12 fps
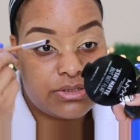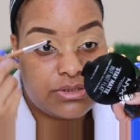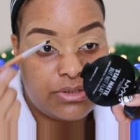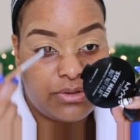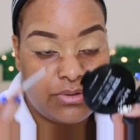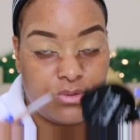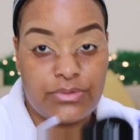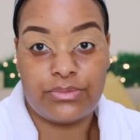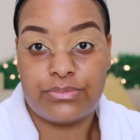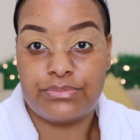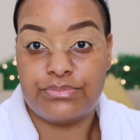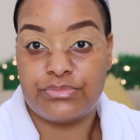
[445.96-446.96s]

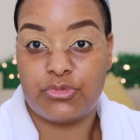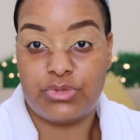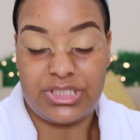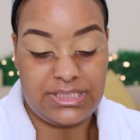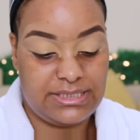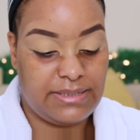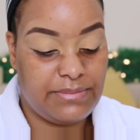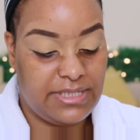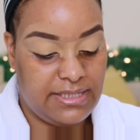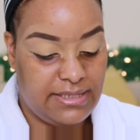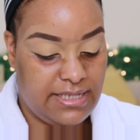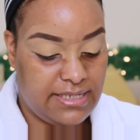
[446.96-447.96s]
So, which is
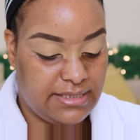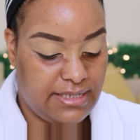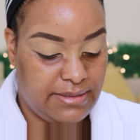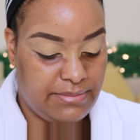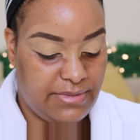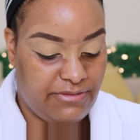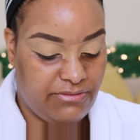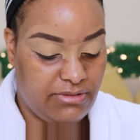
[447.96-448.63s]
something that I